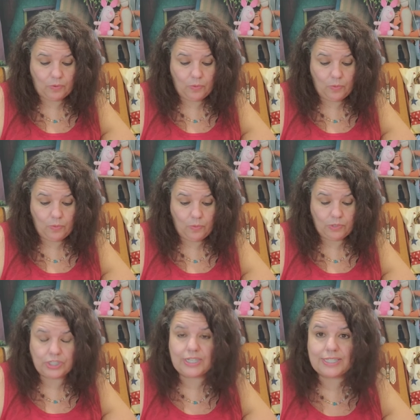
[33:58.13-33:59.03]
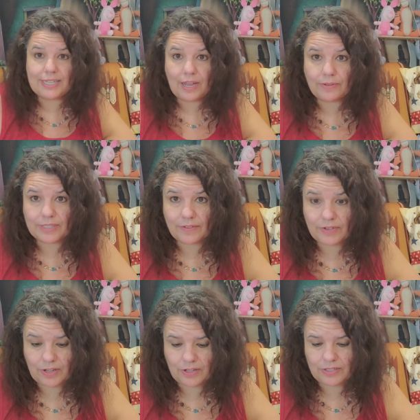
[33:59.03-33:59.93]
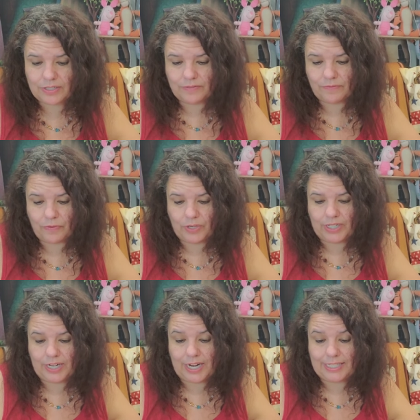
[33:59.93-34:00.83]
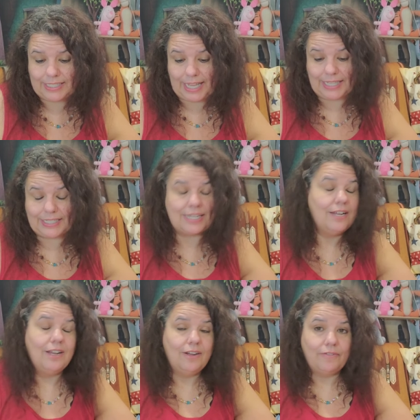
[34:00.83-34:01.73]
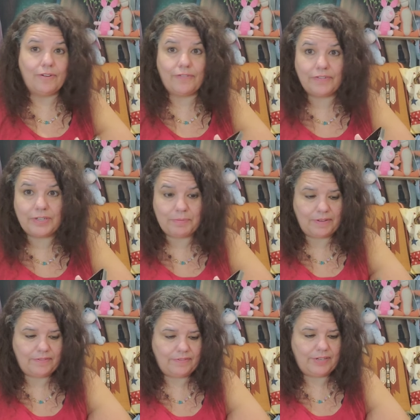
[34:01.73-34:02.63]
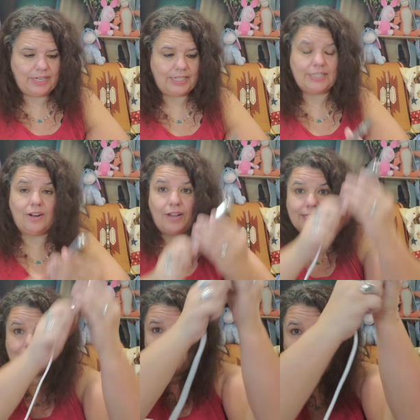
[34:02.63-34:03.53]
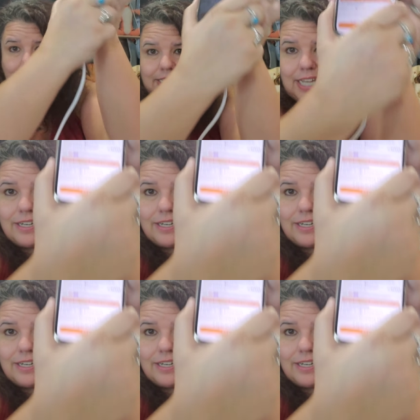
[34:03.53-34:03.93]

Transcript: Oh, she is now $7.49 for 50 by 50. That's an awesome price.